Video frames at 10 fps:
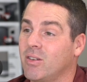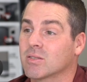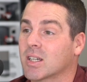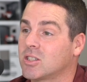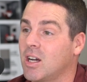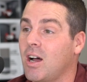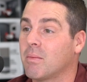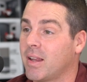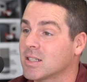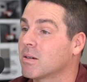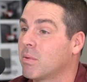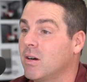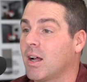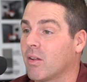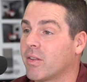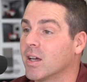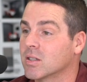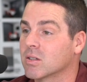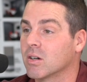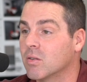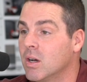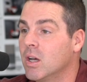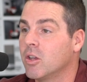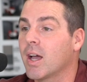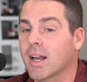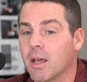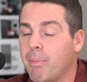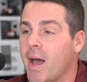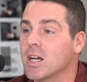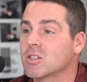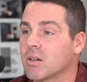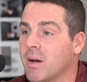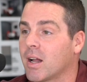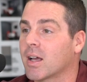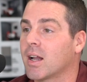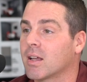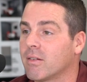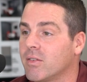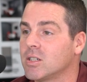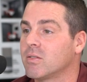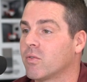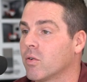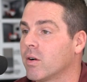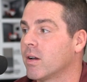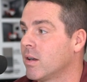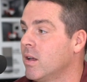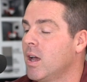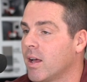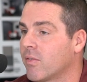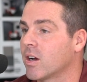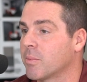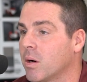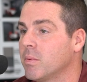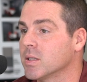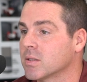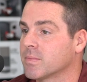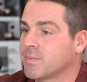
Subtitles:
feels like a job, and that's a burnout thing. So you got to get passionate about it. Got to get a vision for it and find your purpose.